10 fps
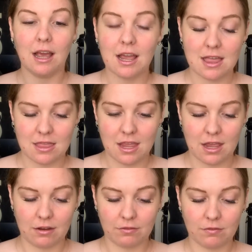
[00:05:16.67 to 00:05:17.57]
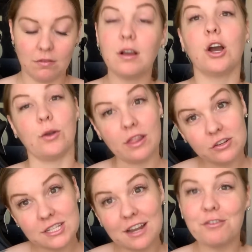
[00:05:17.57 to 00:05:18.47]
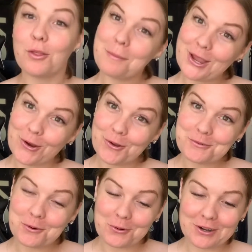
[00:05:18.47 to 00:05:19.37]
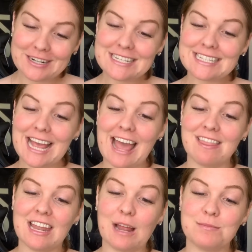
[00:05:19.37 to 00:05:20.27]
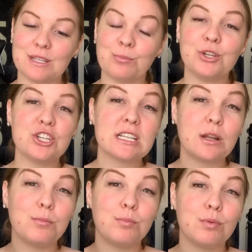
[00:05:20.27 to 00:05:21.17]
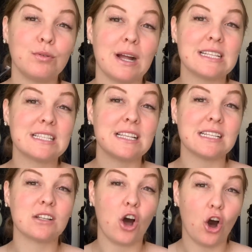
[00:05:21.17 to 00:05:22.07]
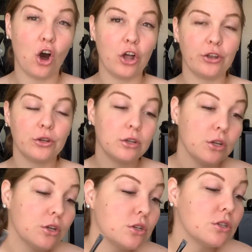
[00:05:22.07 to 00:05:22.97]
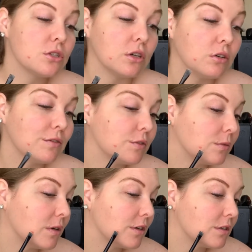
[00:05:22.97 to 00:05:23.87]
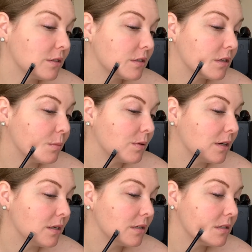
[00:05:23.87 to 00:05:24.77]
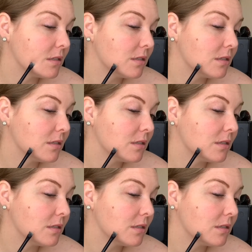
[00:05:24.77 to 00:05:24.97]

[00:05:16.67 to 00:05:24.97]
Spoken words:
and then go to the other side for the mirror, of course. And then I'm simply just gonna press this on. So if you watch, I'm just gonna press.